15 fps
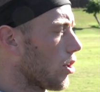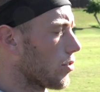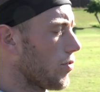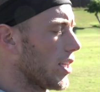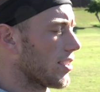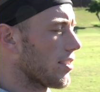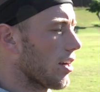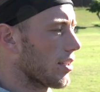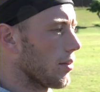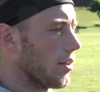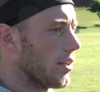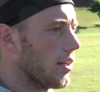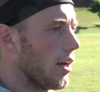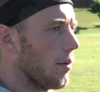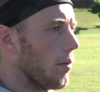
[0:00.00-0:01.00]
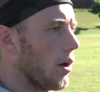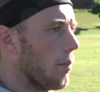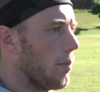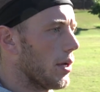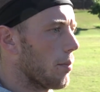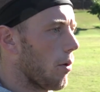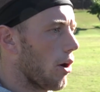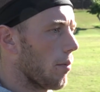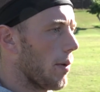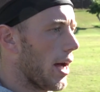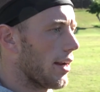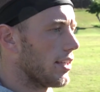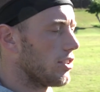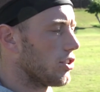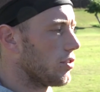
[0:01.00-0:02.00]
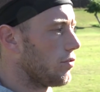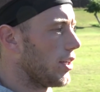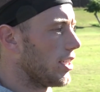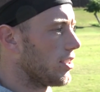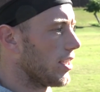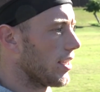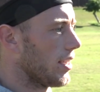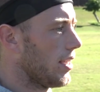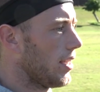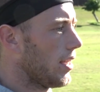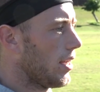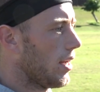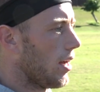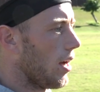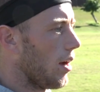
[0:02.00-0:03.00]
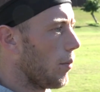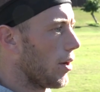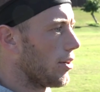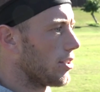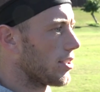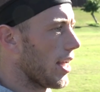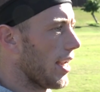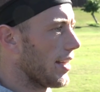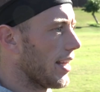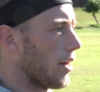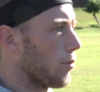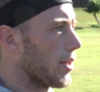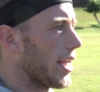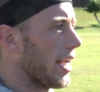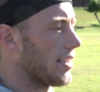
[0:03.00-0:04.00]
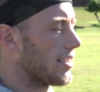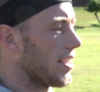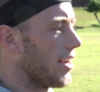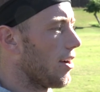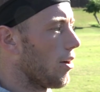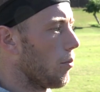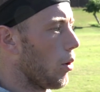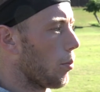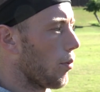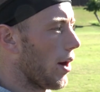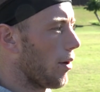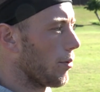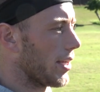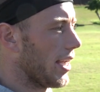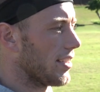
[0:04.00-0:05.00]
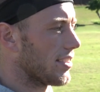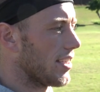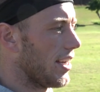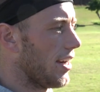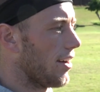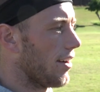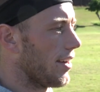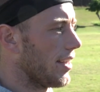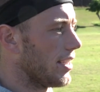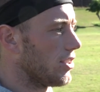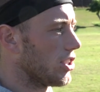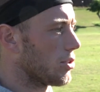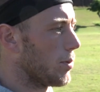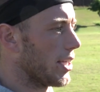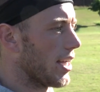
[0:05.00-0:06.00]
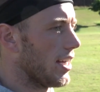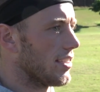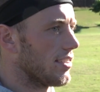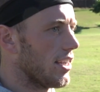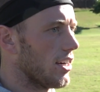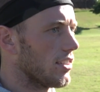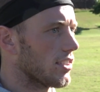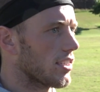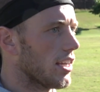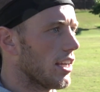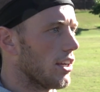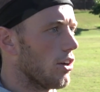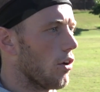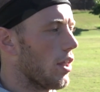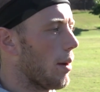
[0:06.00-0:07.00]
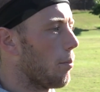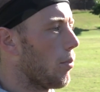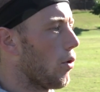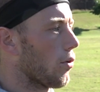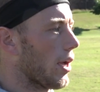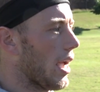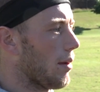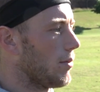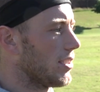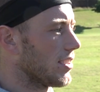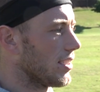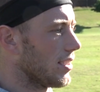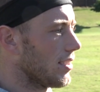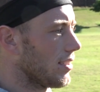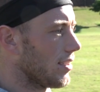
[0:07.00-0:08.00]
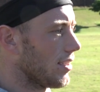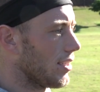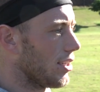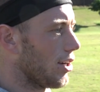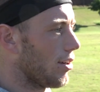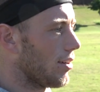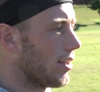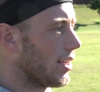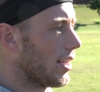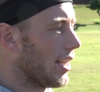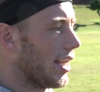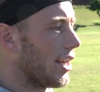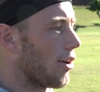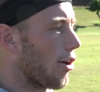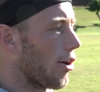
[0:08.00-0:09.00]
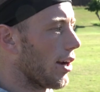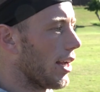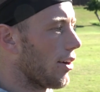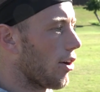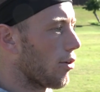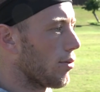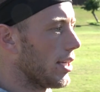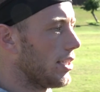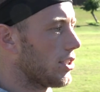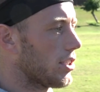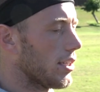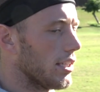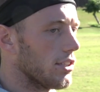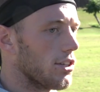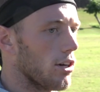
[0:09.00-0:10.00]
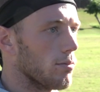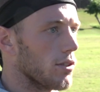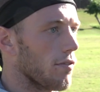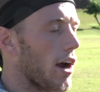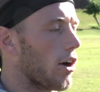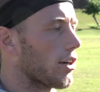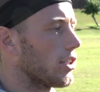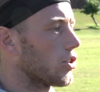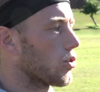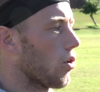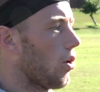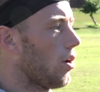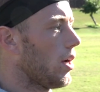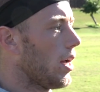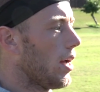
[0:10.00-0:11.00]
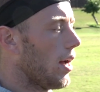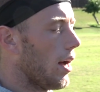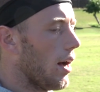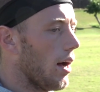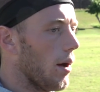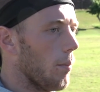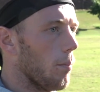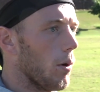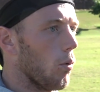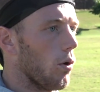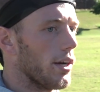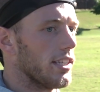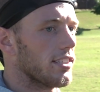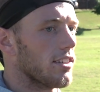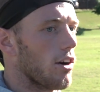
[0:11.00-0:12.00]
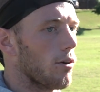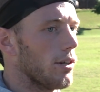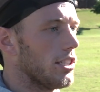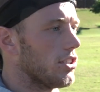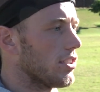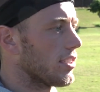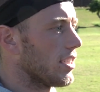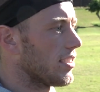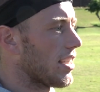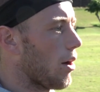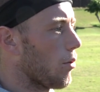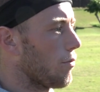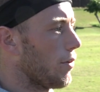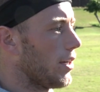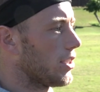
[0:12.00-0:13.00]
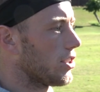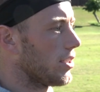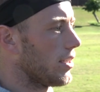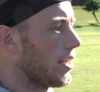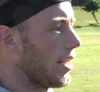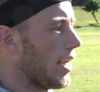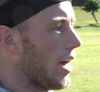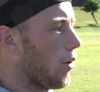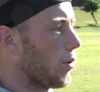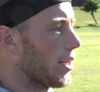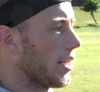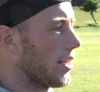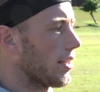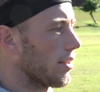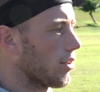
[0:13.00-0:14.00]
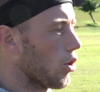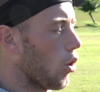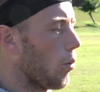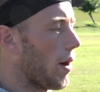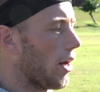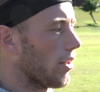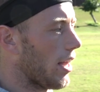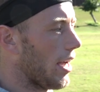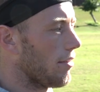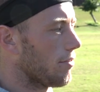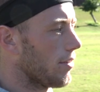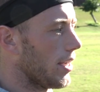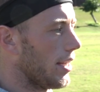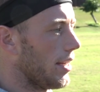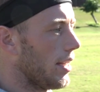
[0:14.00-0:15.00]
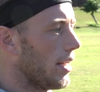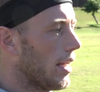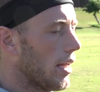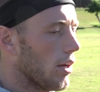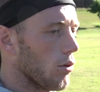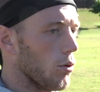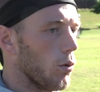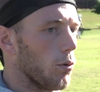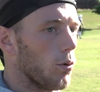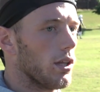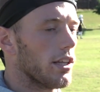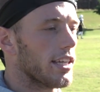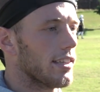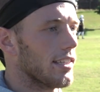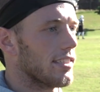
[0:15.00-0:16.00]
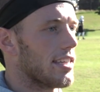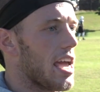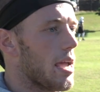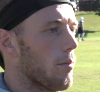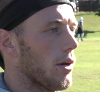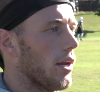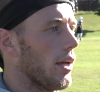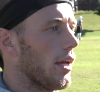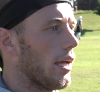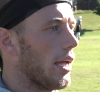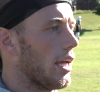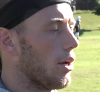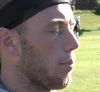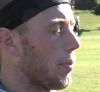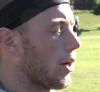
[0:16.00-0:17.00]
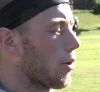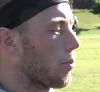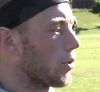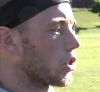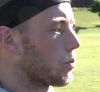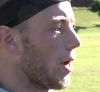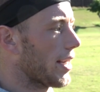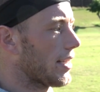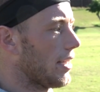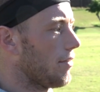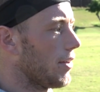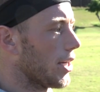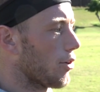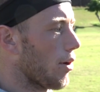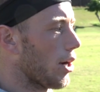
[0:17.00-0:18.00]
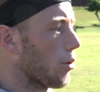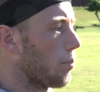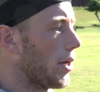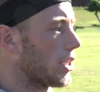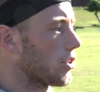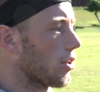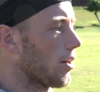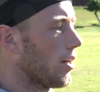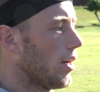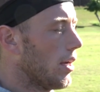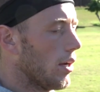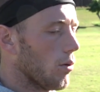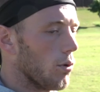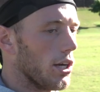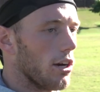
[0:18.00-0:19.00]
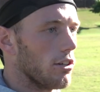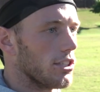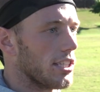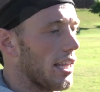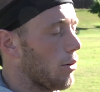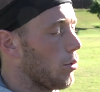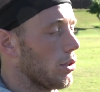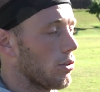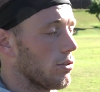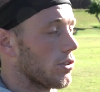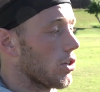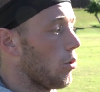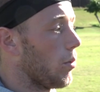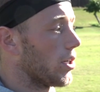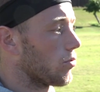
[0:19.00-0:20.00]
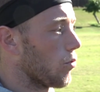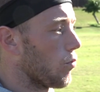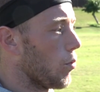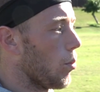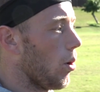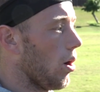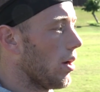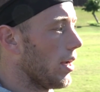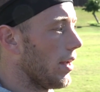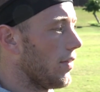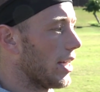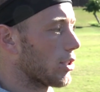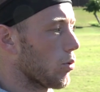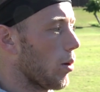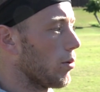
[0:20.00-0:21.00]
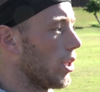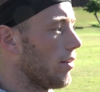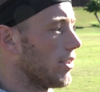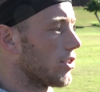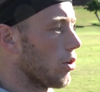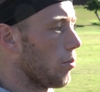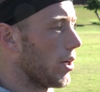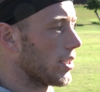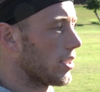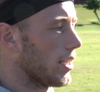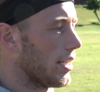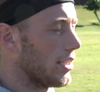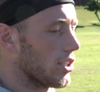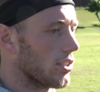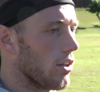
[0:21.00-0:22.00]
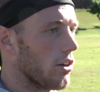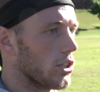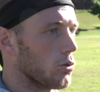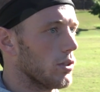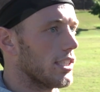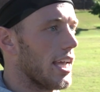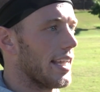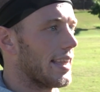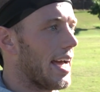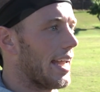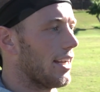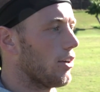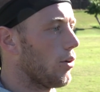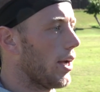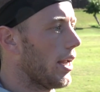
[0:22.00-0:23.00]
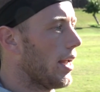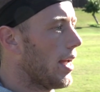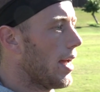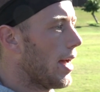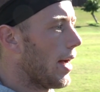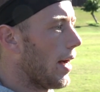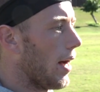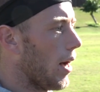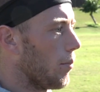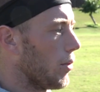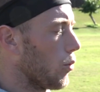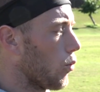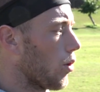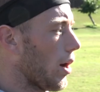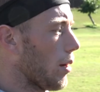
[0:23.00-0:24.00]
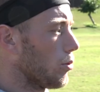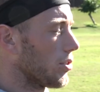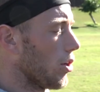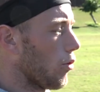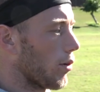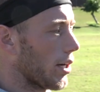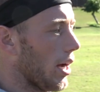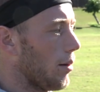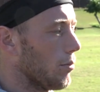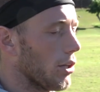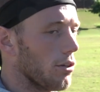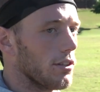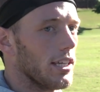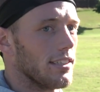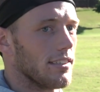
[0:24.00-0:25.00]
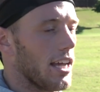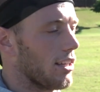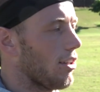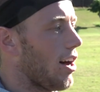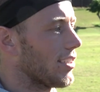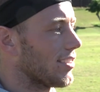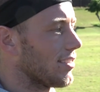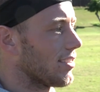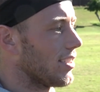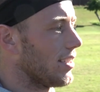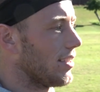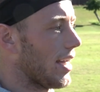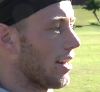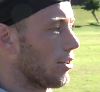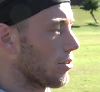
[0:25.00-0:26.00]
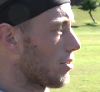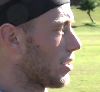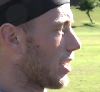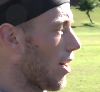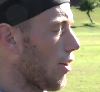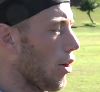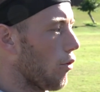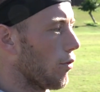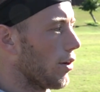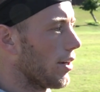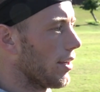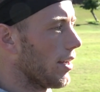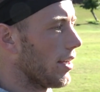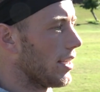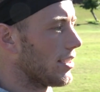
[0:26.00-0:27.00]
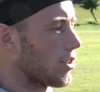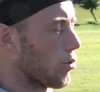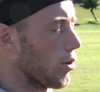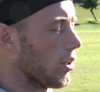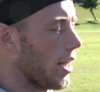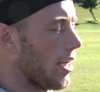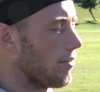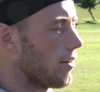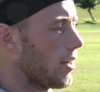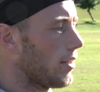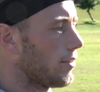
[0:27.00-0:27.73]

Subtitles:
Coach Fentz talked a big part about it is just finishing. Understanding that we can't sit here and mope around. We can't sit here and just because there's, you know, that bowl game isn't, you know, in our reach in terms of our control. But what is in our reach is how we finish and how we can go about life. And I mean, when we look at this game in a bigger perspective, in a greater picture, we can understand that we learn so much from football. And that's why we love it so much. And as long as we take that into it, then we're able to overcome little things like losses. And that'll carry over into real life.